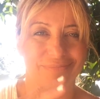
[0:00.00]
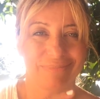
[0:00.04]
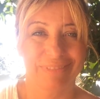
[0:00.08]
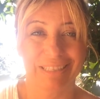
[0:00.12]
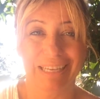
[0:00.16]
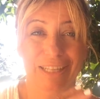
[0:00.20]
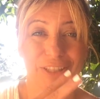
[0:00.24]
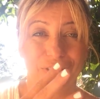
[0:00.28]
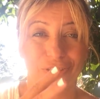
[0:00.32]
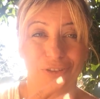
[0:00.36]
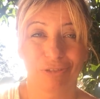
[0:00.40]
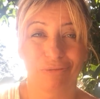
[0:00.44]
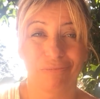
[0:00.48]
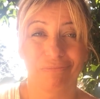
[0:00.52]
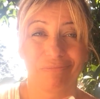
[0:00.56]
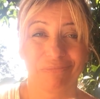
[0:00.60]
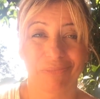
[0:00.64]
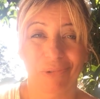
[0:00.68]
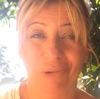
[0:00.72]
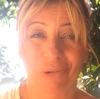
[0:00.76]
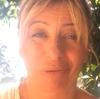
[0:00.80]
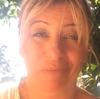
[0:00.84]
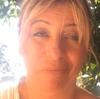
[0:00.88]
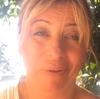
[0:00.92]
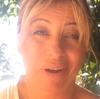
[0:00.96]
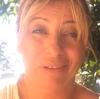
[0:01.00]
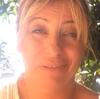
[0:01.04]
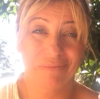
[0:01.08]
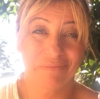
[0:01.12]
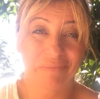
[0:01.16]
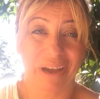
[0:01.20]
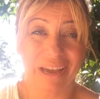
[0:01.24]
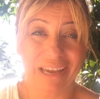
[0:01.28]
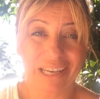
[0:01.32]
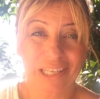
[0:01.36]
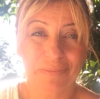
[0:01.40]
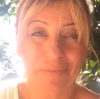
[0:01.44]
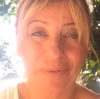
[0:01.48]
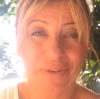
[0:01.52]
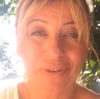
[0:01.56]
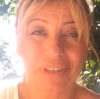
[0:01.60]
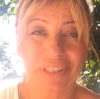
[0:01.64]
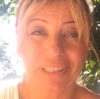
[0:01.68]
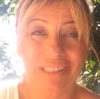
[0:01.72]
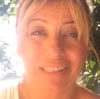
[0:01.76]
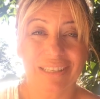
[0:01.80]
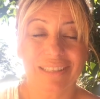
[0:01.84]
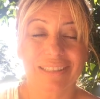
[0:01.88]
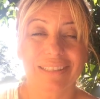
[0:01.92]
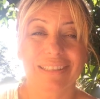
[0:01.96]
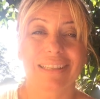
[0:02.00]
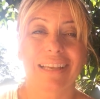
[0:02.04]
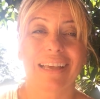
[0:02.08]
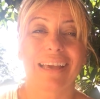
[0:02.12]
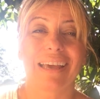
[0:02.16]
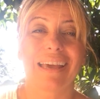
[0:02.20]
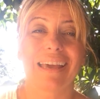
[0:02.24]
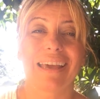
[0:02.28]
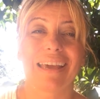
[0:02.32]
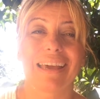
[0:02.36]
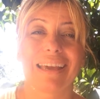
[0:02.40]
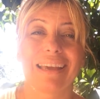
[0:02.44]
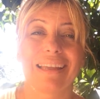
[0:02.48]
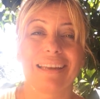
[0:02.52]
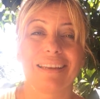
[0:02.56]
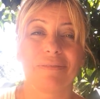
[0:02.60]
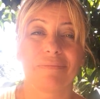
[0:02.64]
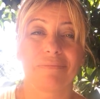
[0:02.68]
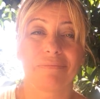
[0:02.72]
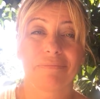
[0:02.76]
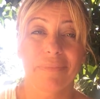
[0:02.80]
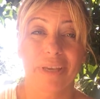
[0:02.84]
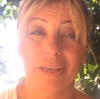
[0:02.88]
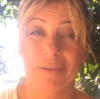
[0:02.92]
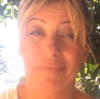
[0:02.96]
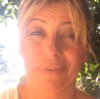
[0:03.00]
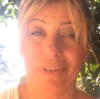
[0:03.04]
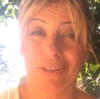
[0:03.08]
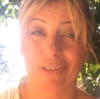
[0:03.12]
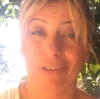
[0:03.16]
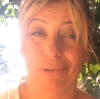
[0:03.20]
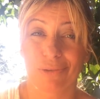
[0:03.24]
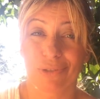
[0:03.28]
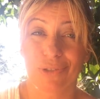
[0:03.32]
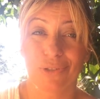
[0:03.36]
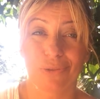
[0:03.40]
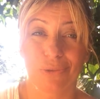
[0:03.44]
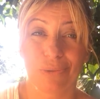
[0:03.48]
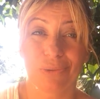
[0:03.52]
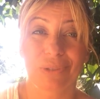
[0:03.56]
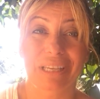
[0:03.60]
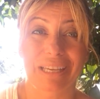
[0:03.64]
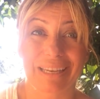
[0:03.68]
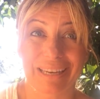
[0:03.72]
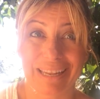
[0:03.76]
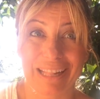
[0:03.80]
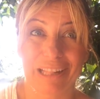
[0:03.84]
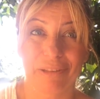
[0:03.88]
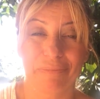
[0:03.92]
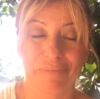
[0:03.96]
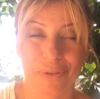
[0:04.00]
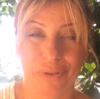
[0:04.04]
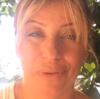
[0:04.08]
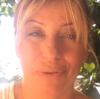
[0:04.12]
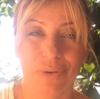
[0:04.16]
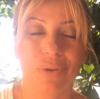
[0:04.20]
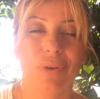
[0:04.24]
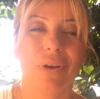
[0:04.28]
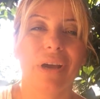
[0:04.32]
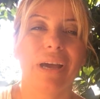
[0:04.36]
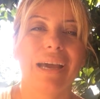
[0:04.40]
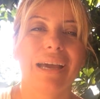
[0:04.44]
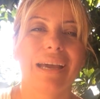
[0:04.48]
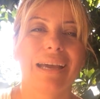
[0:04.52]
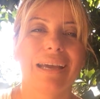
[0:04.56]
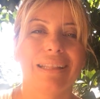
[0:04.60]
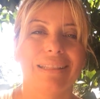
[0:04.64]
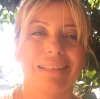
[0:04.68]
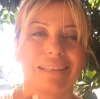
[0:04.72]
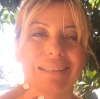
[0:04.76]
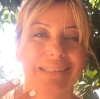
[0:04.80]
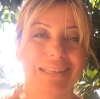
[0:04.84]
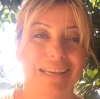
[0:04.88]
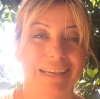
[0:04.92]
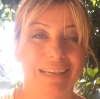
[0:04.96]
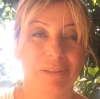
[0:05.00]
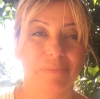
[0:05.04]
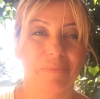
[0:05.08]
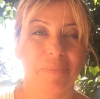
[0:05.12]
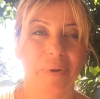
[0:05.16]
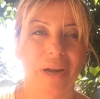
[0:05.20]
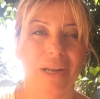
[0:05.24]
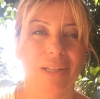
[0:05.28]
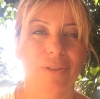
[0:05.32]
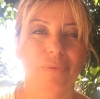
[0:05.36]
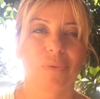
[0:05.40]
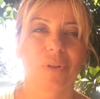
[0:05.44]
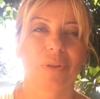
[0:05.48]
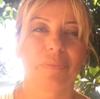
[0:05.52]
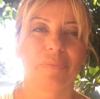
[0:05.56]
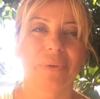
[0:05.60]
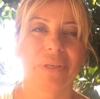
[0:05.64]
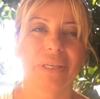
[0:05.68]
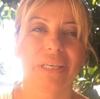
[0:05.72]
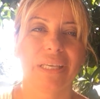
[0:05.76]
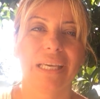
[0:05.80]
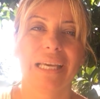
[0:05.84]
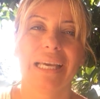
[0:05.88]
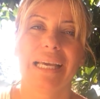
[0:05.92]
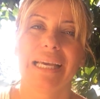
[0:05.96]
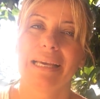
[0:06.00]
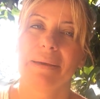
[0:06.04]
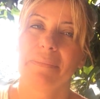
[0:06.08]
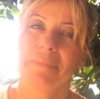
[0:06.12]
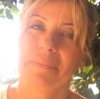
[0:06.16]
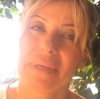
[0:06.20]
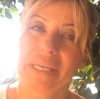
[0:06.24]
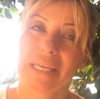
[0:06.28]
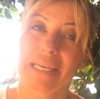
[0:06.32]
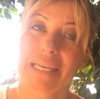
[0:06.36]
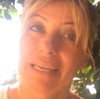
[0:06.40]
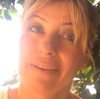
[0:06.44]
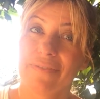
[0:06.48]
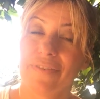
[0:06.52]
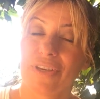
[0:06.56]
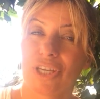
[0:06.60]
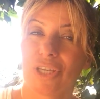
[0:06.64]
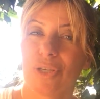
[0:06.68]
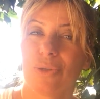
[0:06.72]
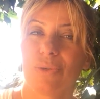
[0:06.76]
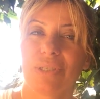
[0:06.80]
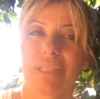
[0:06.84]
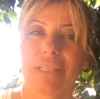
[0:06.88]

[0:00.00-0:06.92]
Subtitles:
tell you more about my experiences, and maybe those tools can help you. And the second part will be me giving you